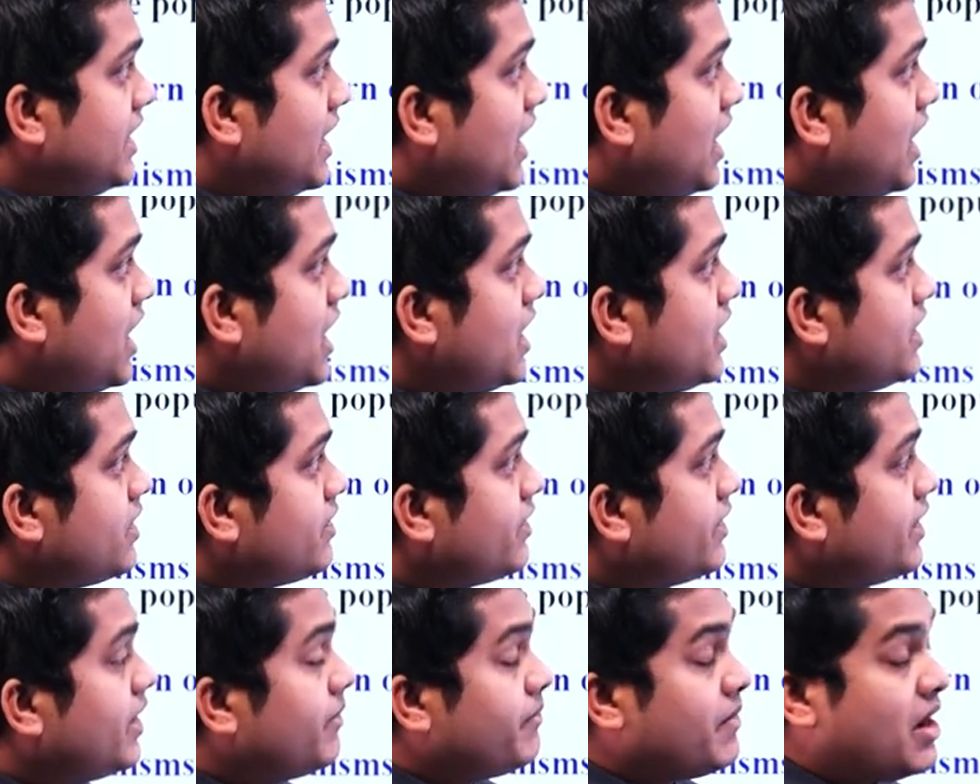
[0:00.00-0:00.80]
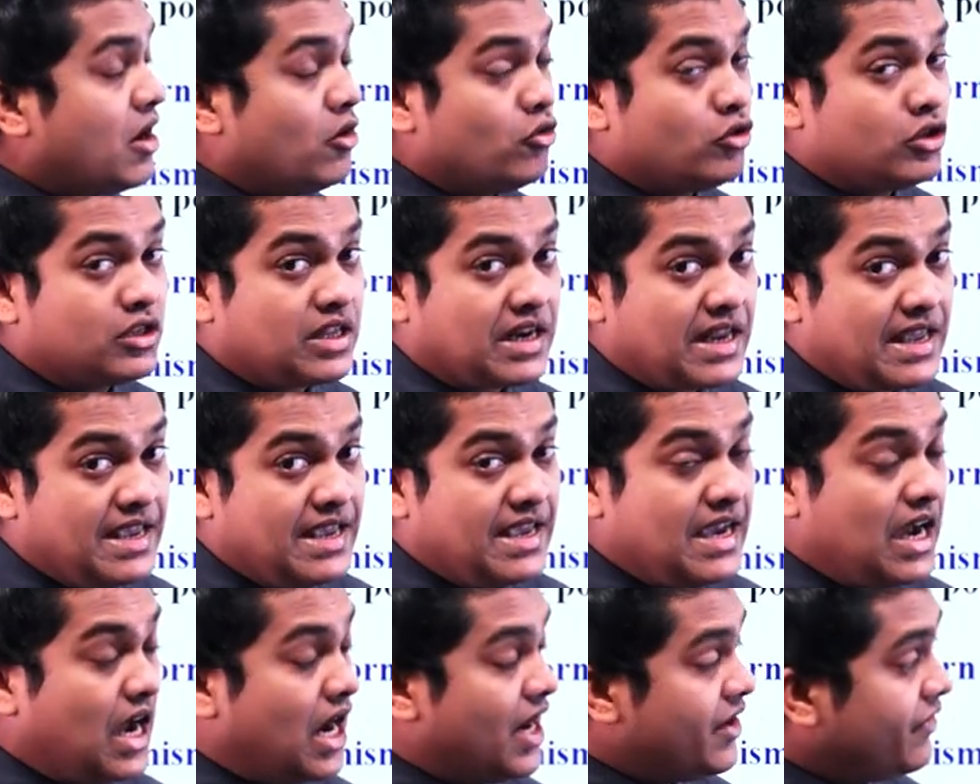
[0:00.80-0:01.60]
about
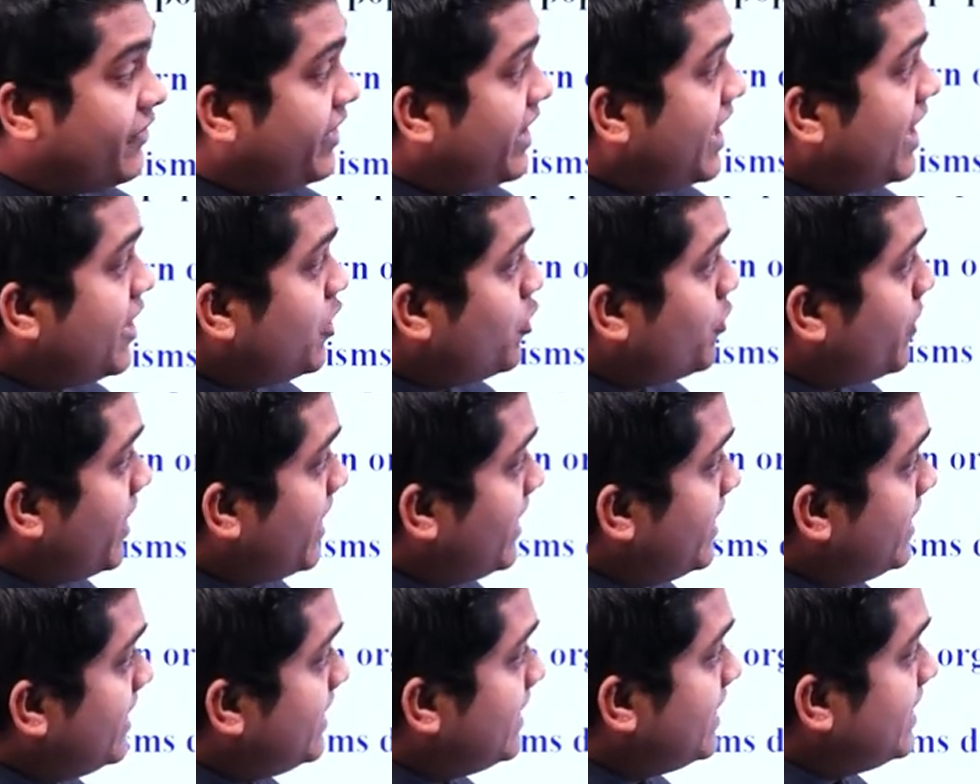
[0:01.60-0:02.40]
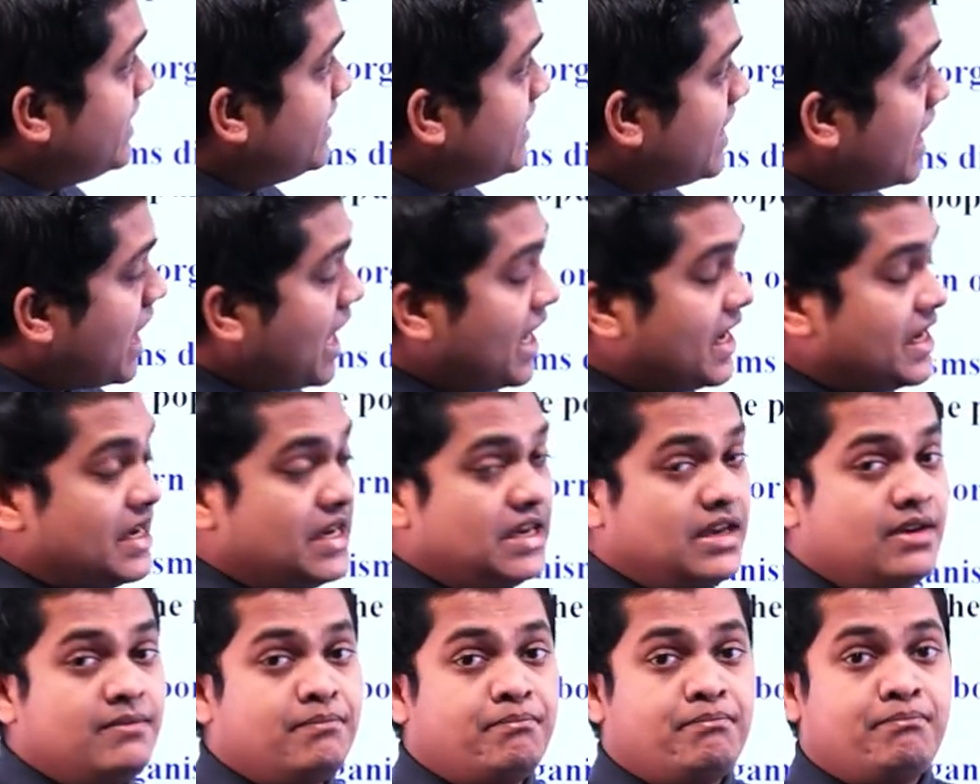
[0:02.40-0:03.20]

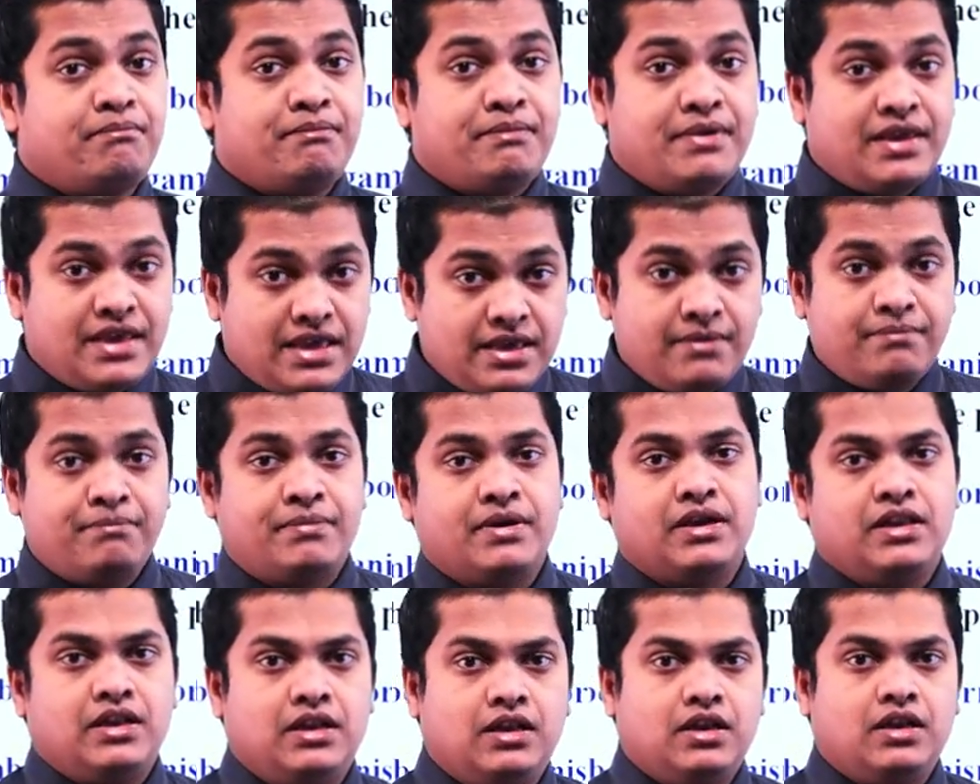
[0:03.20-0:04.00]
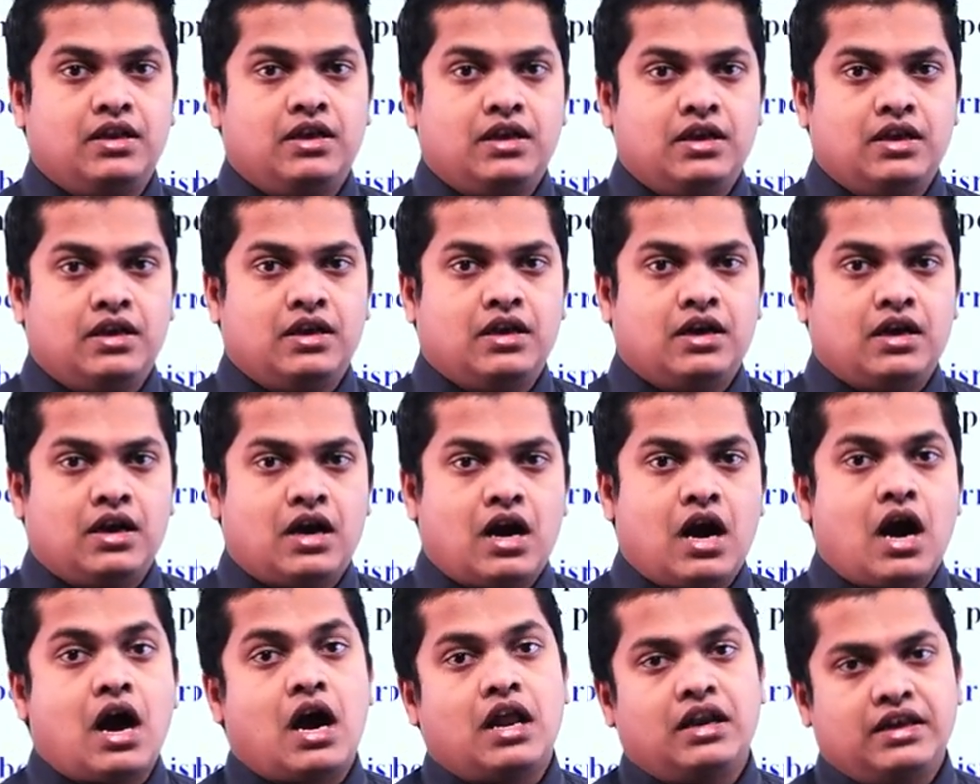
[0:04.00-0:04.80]
329 people
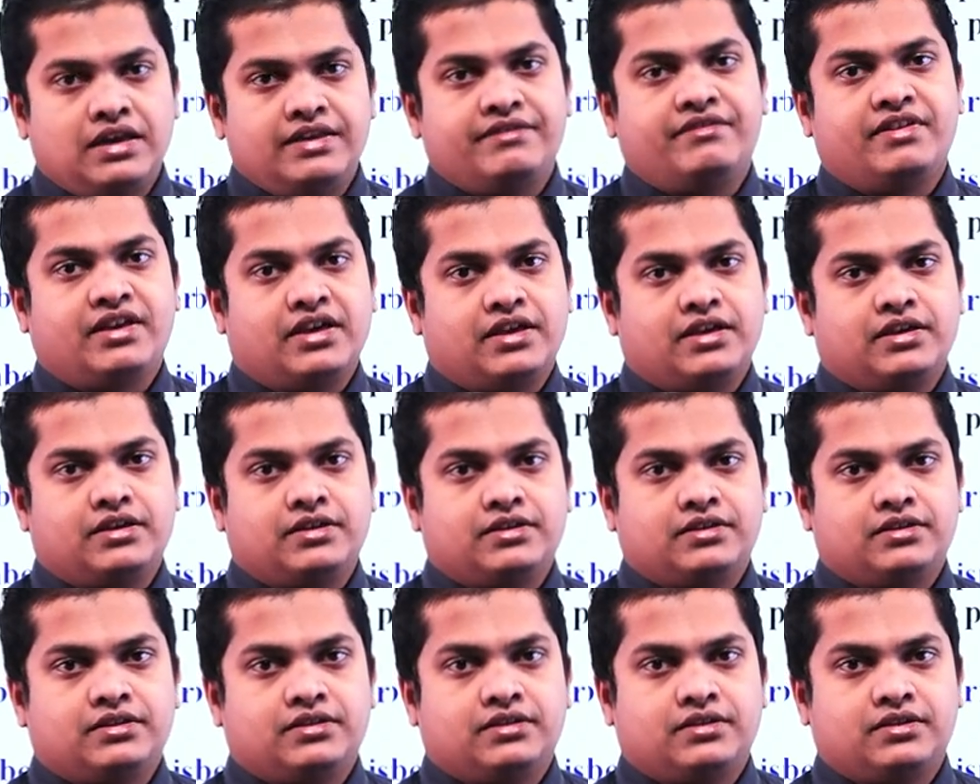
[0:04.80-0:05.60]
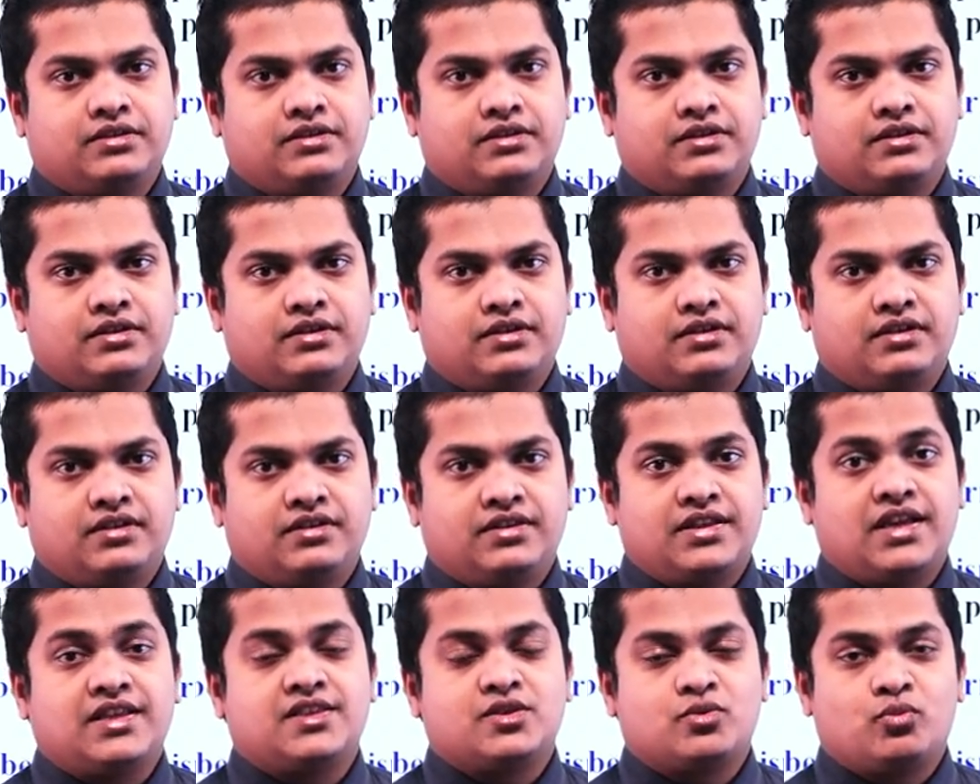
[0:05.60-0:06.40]
are living.
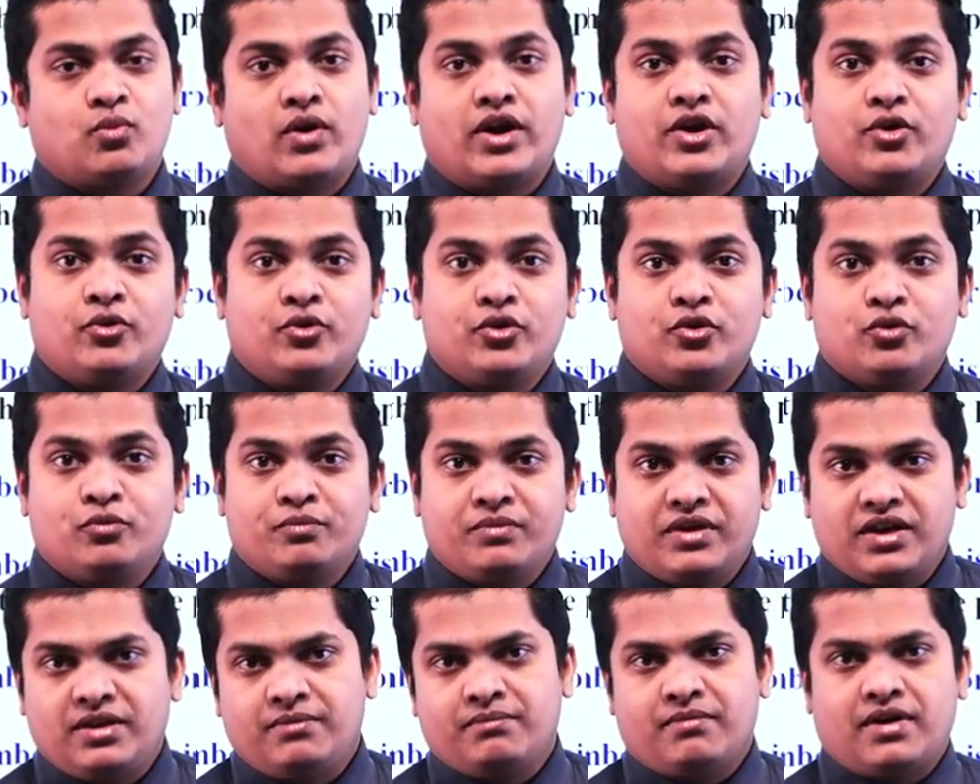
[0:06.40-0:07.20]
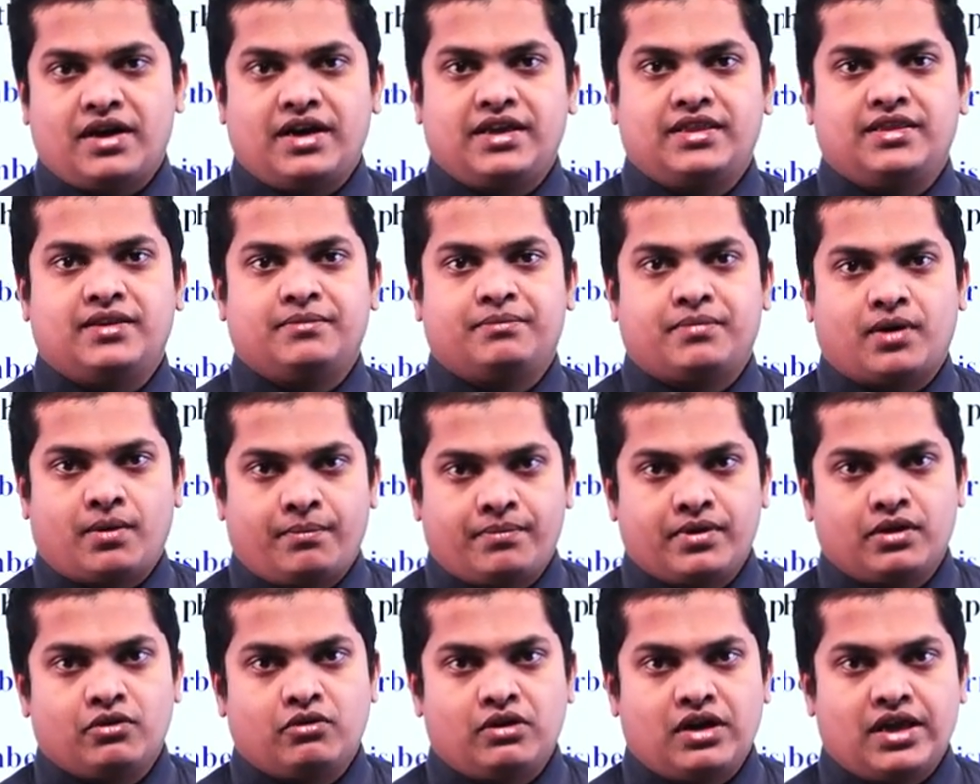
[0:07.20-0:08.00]
That's what do you mean by the
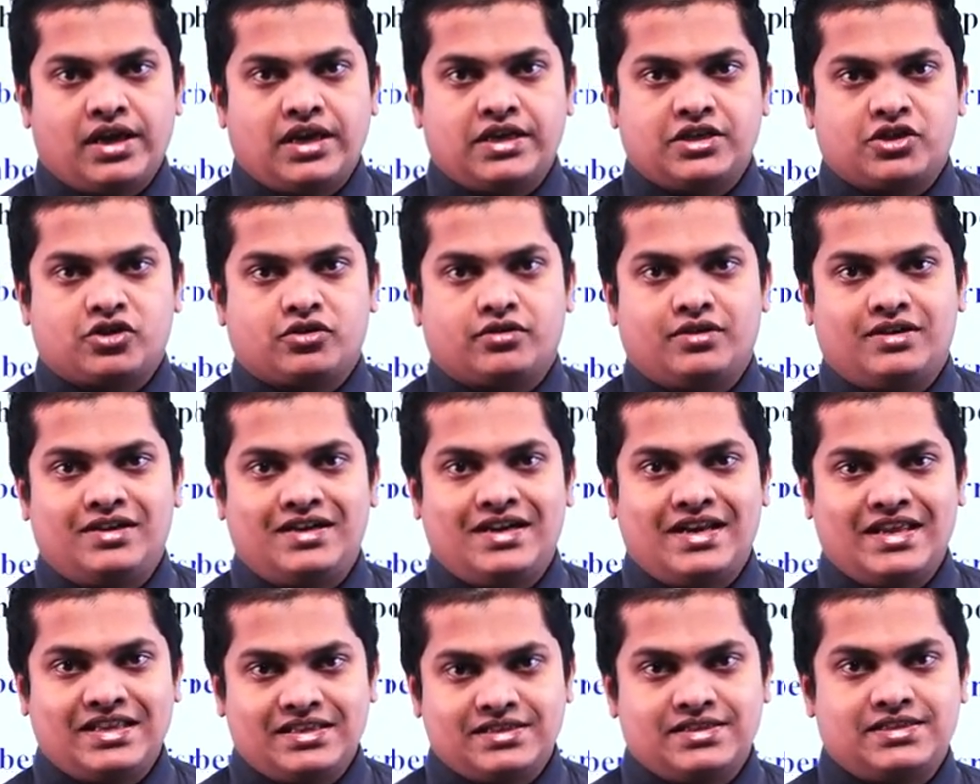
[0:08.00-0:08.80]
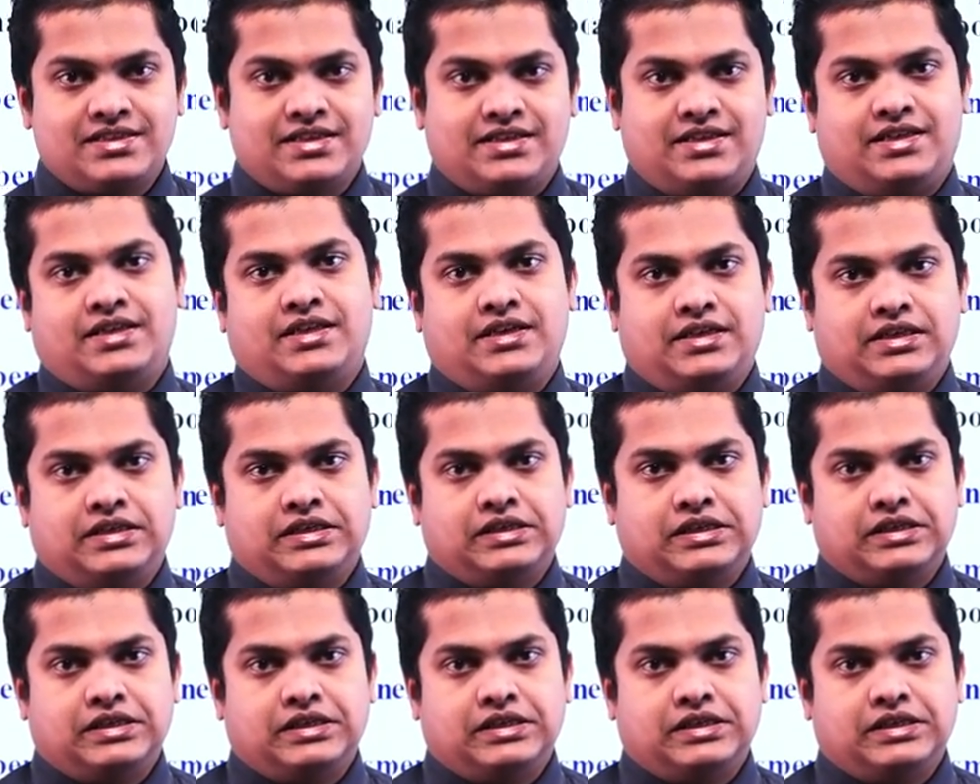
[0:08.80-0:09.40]
population density.